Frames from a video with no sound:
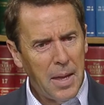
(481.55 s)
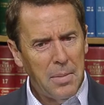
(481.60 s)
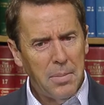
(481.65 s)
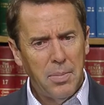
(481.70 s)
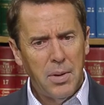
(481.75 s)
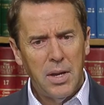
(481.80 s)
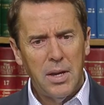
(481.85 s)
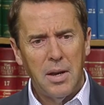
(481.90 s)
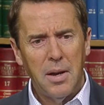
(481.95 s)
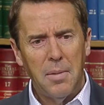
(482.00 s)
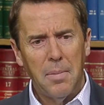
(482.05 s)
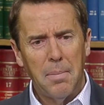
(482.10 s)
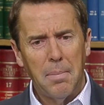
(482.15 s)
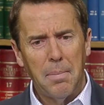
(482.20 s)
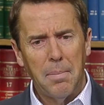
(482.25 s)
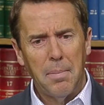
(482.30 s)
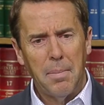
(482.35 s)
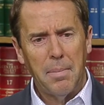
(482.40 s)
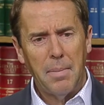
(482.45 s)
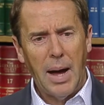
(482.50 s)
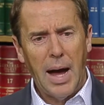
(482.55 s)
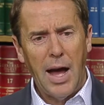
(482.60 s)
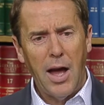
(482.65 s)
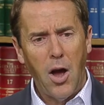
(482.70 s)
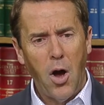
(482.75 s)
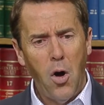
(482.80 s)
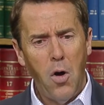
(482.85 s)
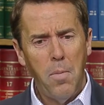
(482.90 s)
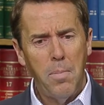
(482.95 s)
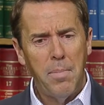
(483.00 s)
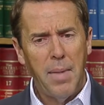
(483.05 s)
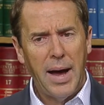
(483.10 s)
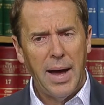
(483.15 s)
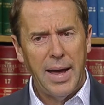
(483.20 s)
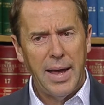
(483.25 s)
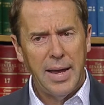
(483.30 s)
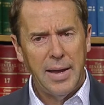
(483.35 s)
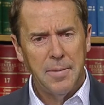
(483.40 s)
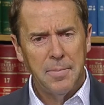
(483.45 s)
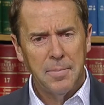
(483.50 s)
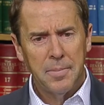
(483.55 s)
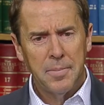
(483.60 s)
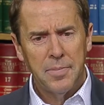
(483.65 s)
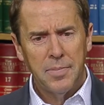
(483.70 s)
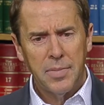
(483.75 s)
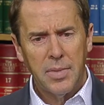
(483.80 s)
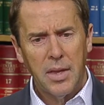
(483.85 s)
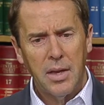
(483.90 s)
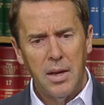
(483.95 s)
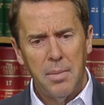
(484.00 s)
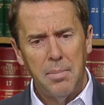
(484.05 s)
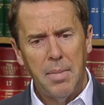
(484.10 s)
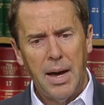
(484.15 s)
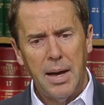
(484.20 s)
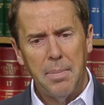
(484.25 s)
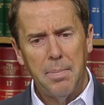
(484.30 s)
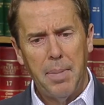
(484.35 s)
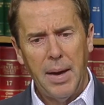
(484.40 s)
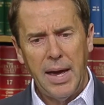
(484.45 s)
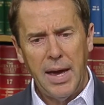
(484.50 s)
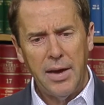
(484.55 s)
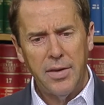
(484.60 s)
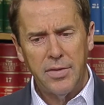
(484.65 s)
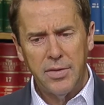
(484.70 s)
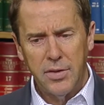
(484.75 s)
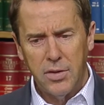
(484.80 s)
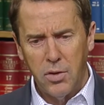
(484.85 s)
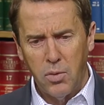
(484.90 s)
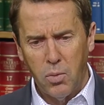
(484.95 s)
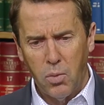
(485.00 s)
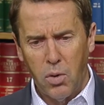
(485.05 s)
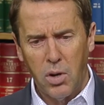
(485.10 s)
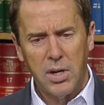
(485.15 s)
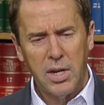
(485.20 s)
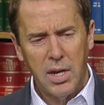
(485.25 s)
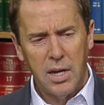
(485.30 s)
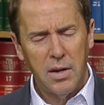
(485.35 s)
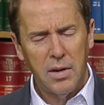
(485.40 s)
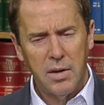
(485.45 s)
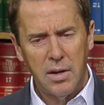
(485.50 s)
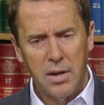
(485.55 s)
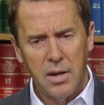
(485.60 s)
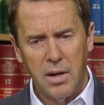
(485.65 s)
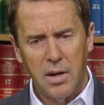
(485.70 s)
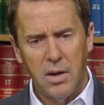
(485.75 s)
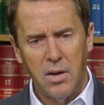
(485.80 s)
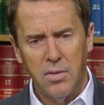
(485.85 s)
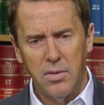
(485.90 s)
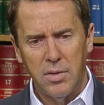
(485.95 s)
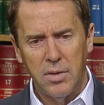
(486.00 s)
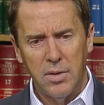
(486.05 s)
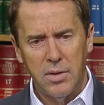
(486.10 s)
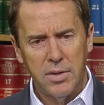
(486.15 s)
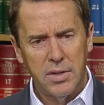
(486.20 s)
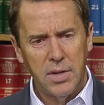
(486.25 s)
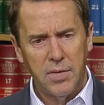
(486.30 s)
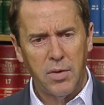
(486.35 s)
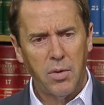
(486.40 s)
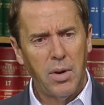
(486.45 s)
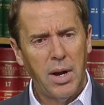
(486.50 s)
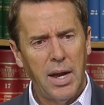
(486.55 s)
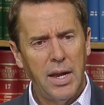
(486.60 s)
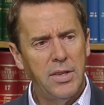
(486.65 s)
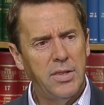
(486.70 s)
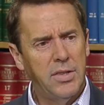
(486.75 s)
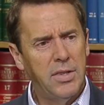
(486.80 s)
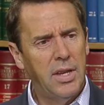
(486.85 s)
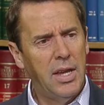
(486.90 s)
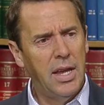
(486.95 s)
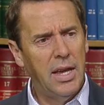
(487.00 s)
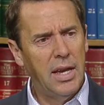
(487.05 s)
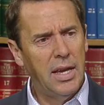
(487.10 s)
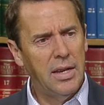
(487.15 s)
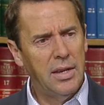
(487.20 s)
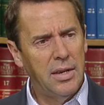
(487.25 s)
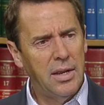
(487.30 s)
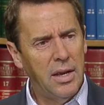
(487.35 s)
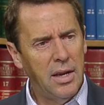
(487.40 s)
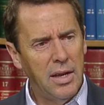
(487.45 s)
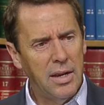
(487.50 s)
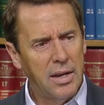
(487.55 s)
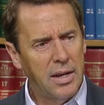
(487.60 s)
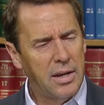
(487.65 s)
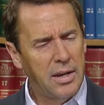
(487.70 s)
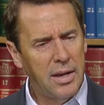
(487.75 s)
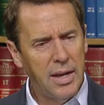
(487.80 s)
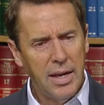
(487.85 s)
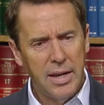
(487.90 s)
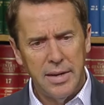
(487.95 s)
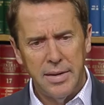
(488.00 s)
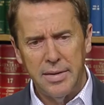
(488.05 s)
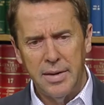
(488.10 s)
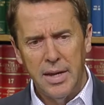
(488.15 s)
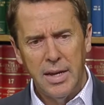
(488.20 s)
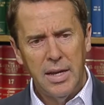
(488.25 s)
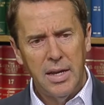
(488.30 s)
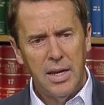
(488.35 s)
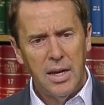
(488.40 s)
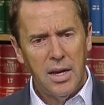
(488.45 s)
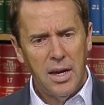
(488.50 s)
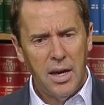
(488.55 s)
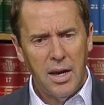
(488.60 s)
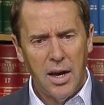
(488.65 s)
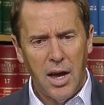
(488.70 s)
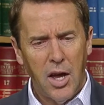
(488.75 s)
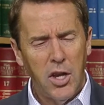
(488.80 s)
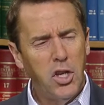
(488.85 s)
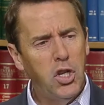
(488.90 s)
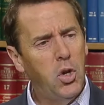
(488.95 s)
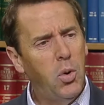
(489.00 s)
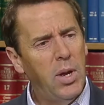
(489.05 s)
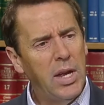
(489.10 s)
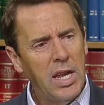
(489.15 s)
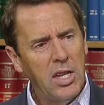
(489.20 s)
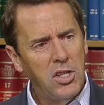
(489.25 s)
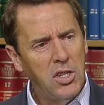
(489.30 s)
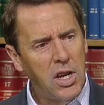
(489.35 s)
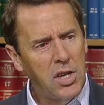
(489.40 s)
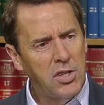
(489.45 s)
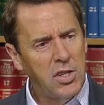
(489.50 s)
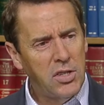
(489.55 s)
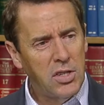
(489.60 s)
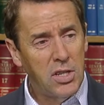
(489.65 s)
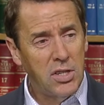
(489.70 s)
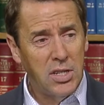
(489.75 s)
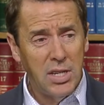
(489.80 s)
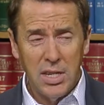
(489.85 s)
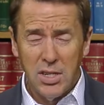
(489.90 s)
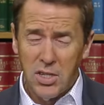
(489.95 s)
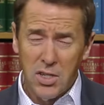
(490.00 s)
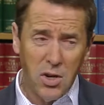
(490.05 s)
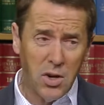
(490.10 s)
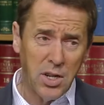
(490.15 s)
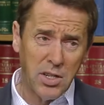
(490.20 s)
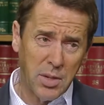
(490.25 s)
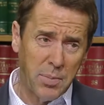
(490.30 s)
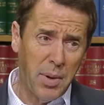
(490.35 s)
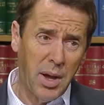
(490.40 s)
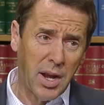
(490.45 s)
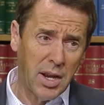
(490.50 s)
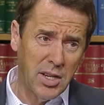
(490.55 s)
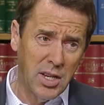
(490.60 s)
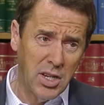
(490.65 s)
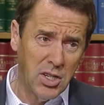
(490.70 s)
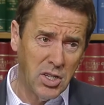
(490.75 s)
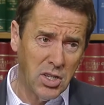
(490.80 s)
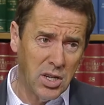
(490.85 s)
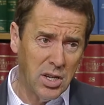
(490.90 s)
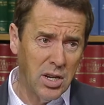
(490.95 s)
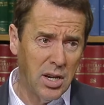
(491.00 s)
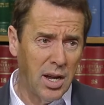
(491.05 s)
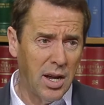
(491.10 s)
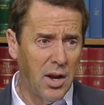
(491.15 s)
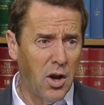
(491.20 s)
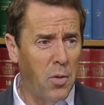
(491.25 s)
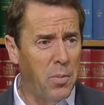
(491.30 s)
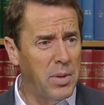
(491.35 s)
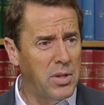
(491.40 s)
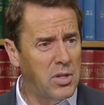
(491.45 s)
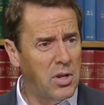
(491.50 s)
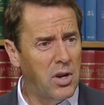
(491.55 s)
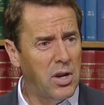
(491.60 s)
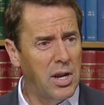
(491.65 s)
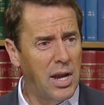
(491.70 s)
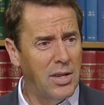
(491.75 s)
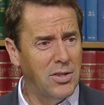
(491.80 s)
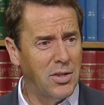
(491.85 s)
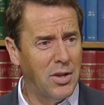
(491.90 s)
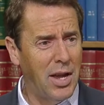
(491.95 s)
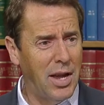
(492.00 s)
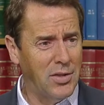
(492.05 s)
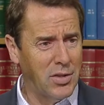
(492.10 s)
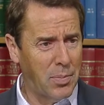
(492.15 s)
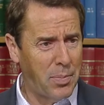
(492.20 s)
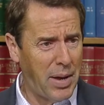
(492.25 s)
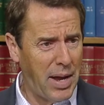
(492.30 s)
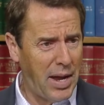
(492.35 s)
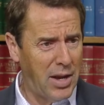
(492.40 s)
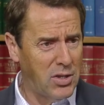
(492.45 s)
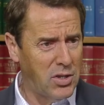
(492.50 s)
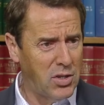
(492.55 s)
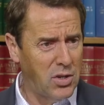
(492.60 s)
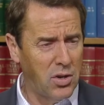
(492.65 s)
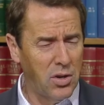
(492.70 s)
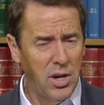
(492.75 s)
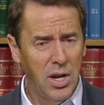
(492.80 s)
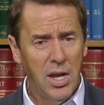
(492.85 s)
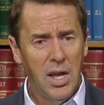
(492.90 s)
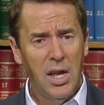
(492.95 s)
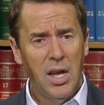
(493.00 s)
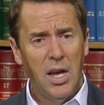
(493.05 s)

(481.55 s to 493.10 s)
but I hope my path to working on civil rights and undoing injustices didn't start as a politician. I hope it started as a pastor.